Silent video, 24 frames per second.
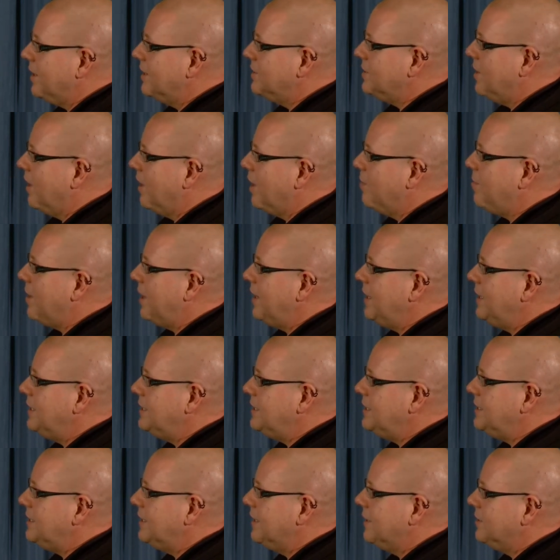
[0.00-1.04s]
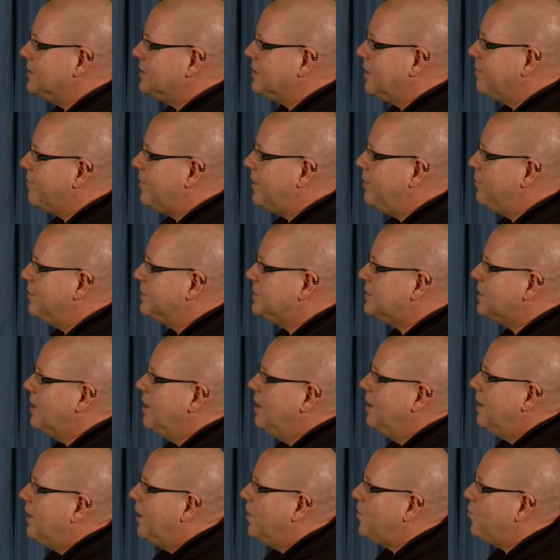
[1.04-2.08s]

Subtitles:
going to talk about any details of. He was a